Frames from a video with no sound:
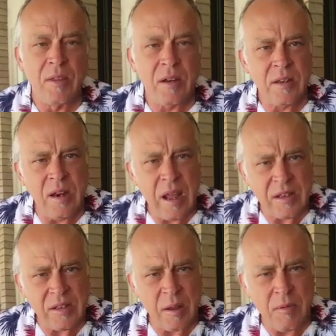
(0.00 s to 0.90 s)
The
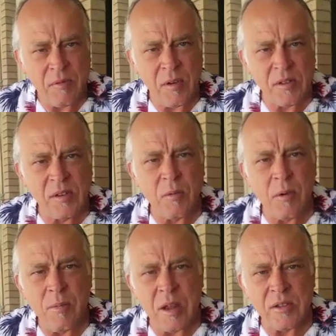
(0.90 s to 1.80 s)
next type of fields that
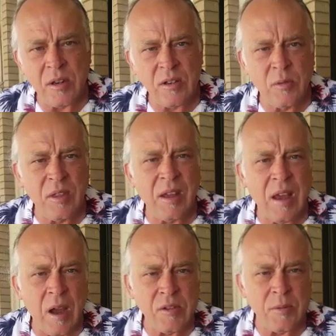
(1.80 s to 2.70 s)
we're measuring is with a
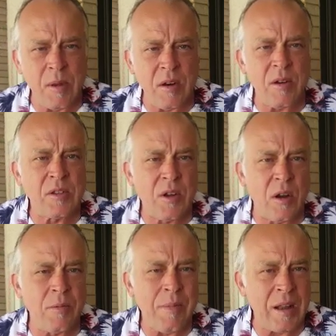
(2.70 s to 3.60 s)
Gauss meter. It's
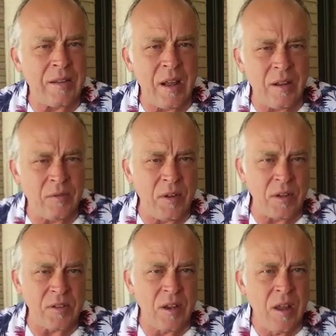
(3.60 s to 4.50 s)
called magnetic
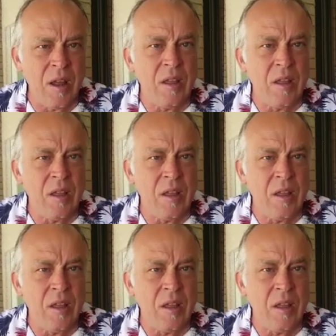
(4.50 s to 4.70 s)
fields.